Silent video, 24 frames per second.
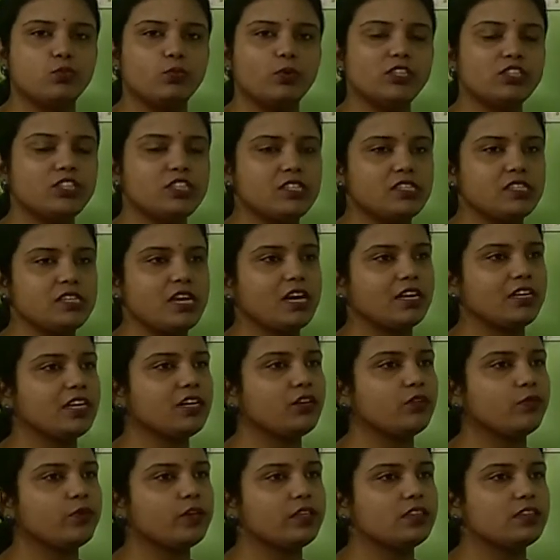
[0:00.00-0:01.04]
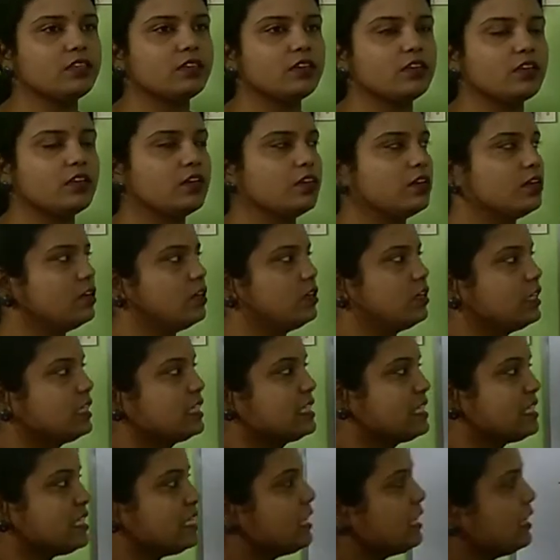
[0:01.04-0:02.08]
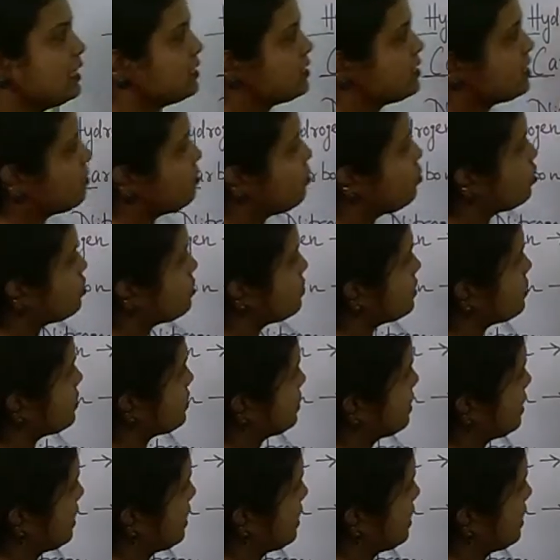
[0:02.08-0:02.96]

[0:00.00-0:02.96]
which started with C, suppose